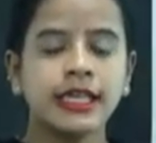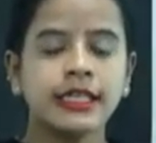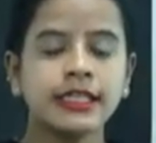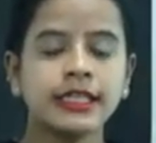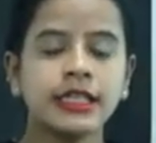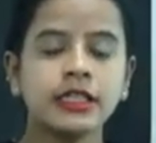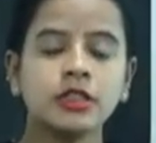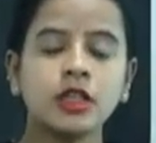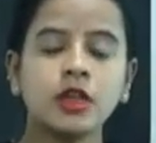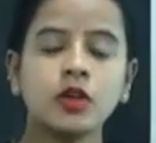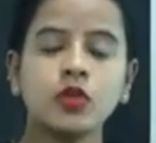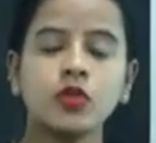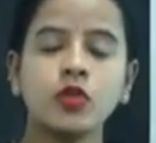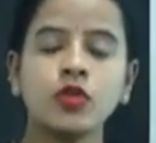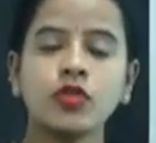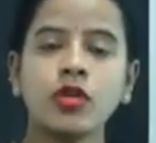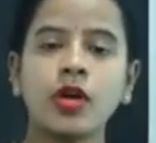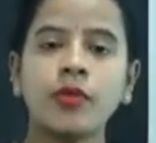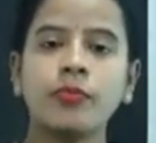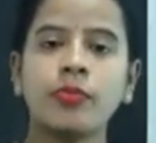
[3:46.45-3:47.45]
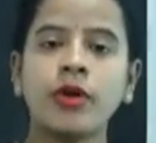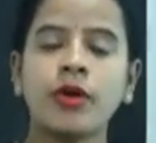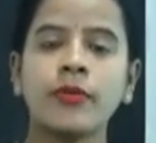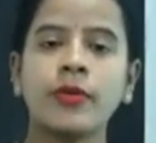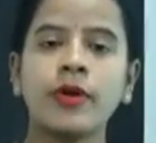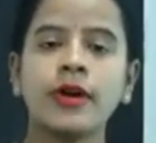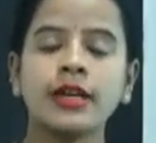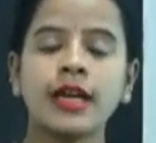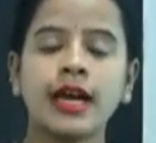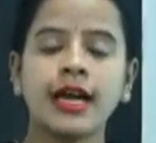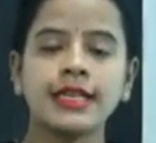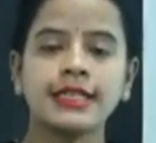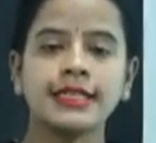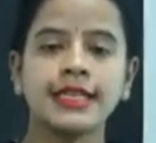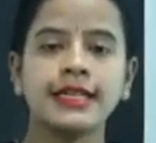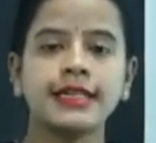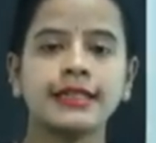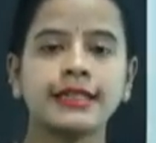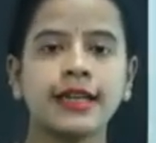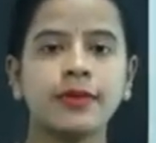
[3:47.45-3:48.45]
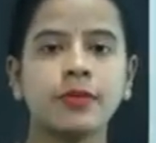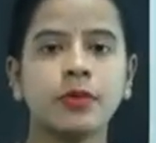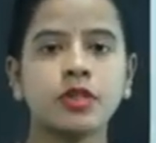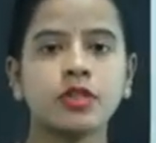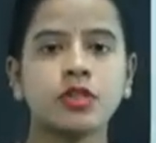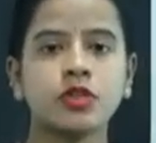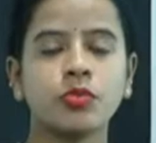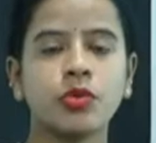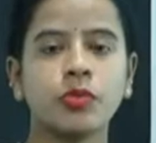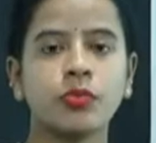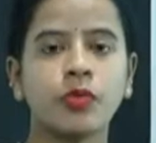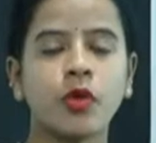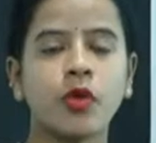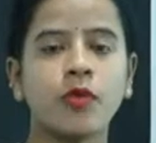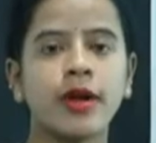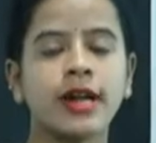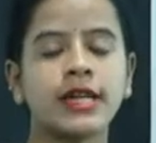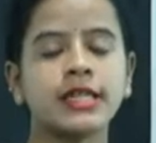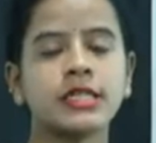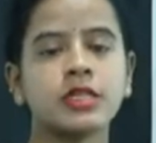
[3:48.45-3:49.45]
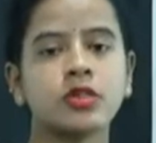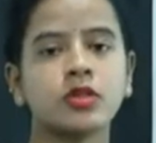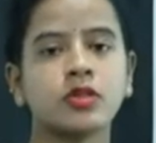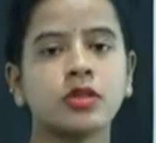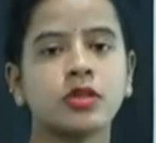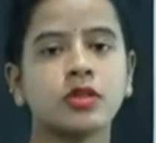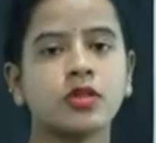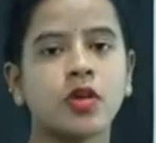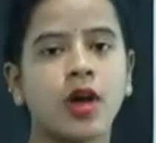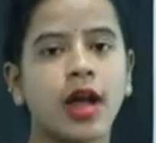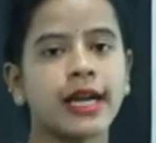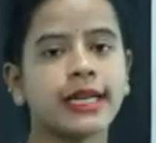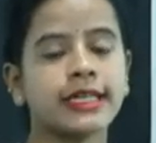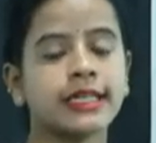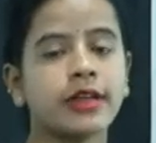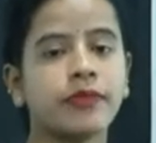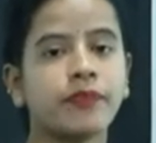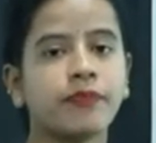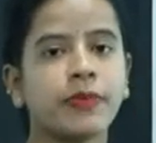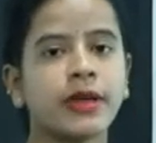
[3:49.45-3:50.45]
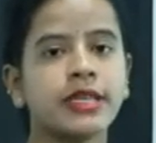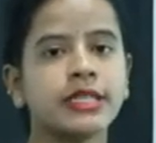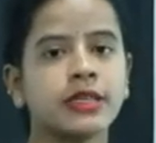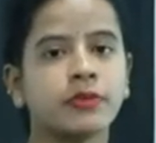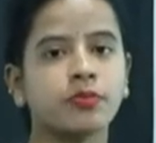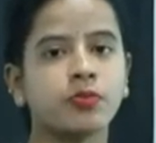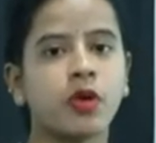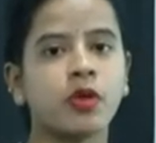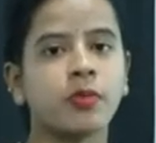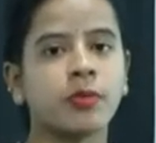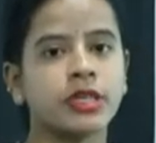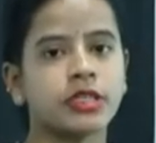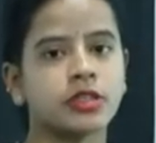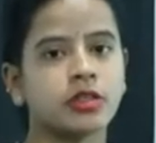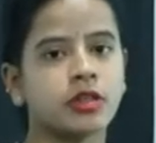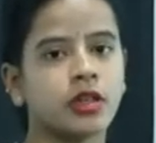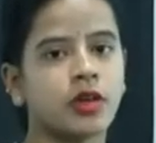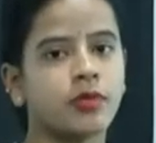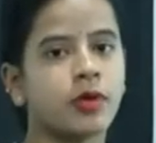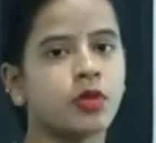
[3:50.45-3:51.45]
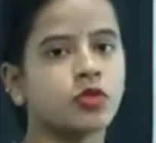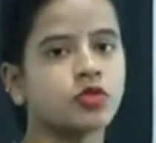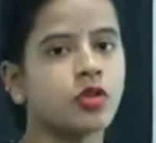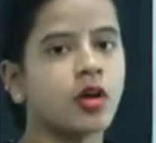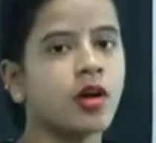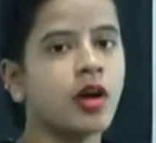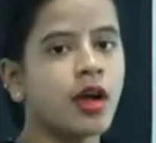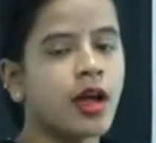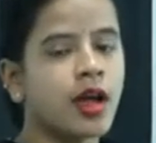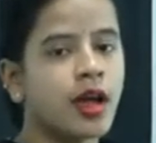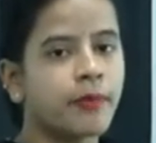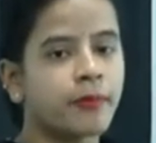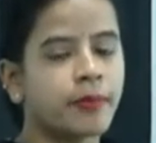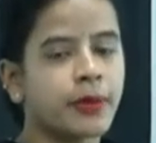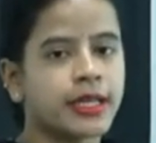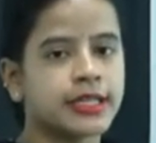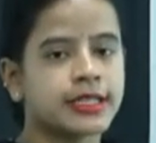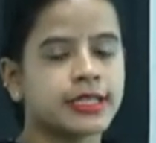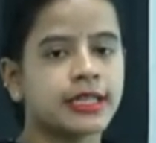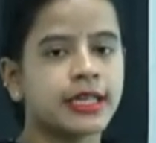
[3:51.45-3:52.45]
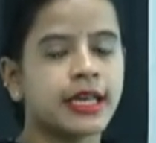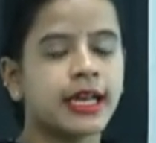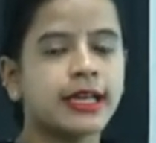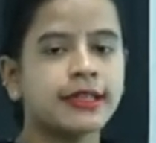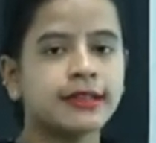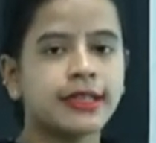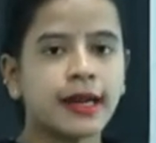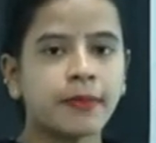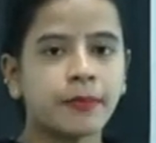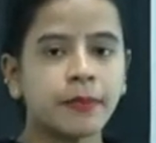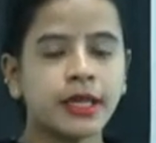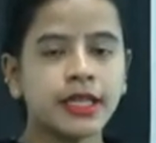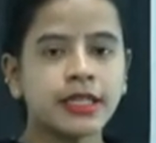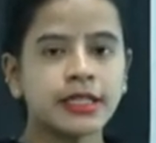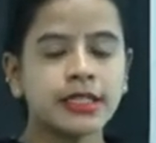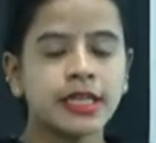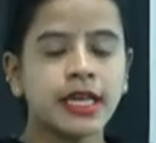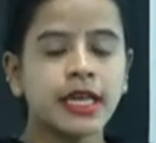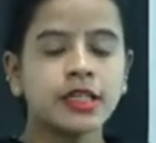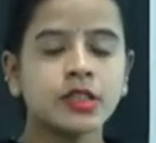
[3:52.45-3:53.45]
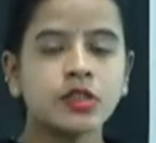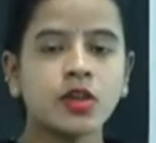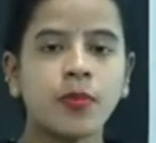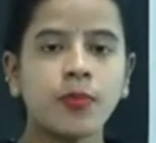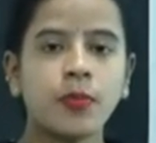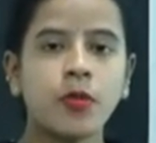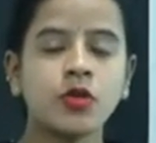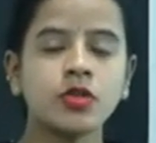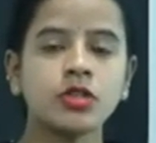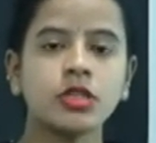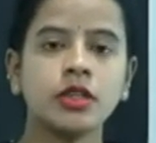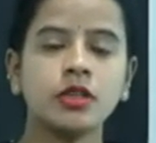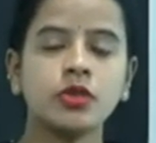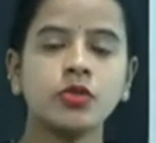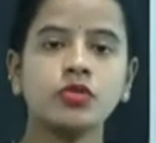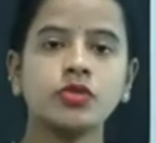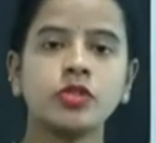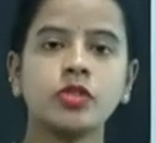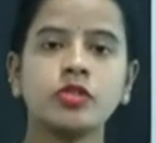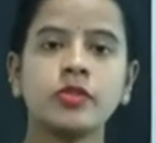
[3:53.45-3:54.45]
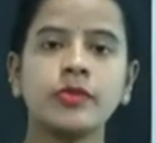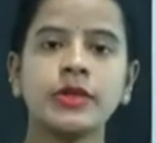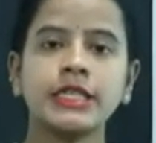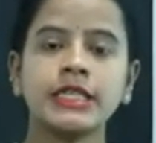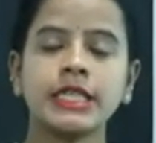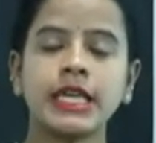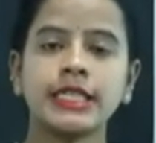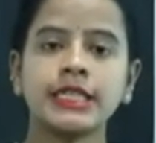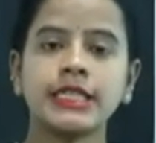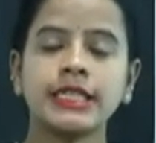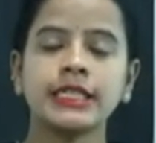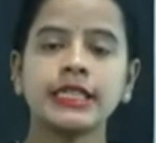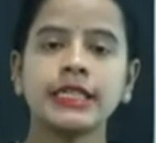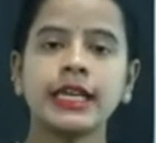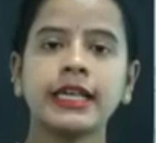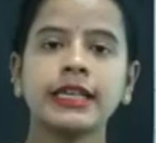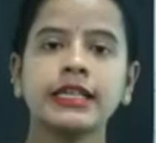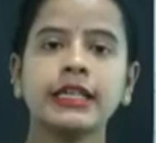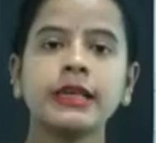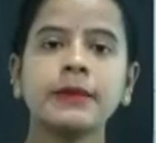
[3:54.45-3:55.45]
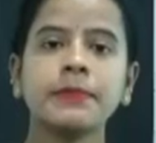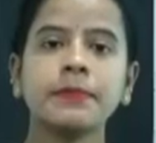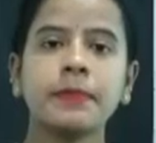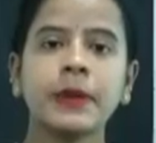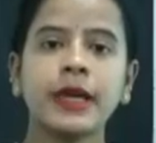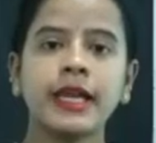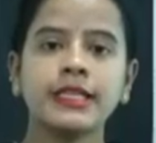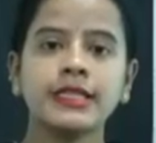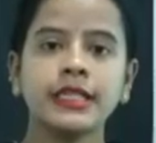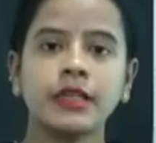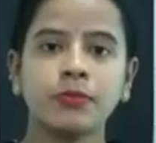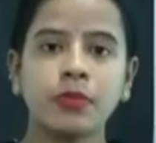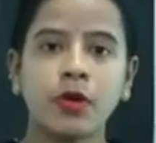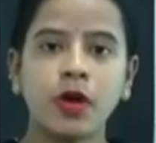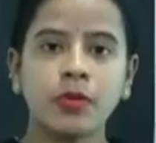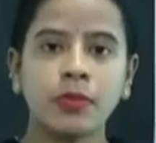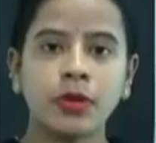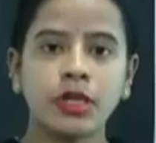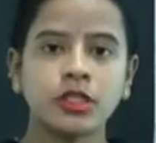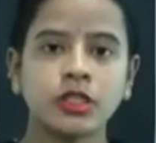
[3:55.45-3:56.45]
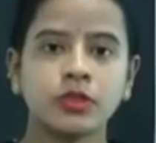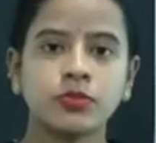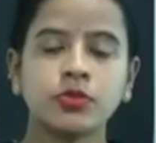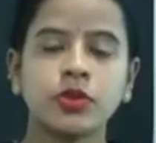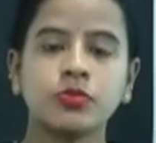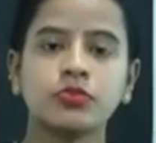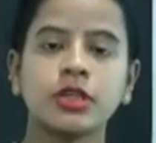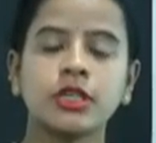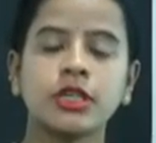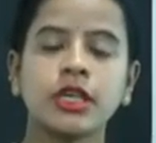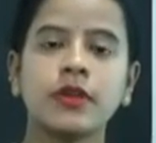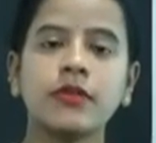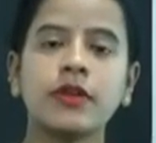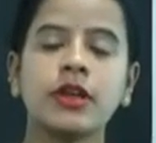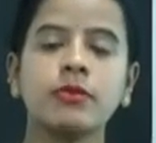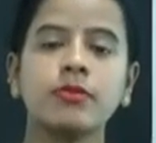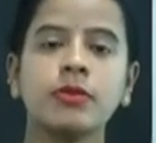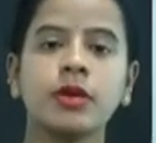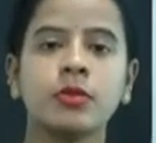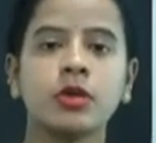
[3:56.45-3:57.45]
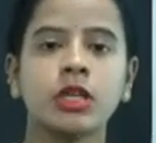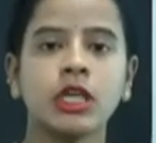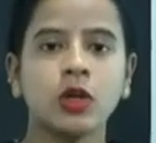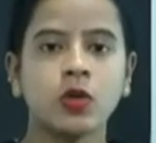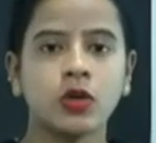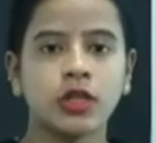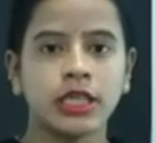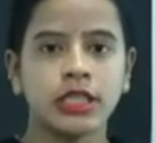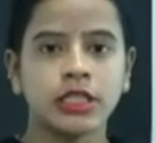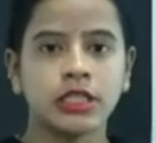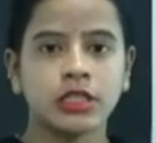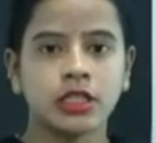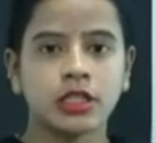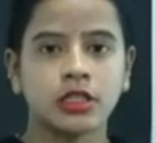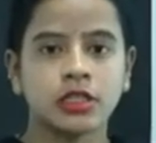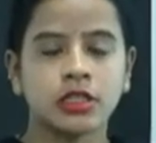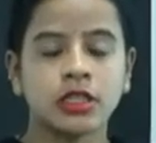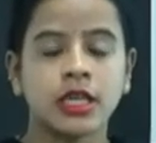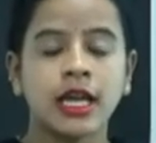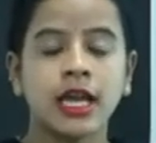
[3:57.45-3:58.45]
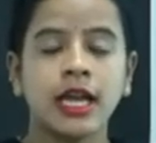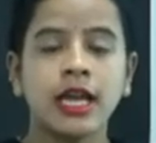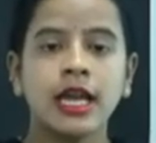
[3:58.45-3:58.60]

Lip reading: Here the lookup buffer aside tables to be provides the active page information about the page. That means suppose the user to be searching any page information from the given memory locations.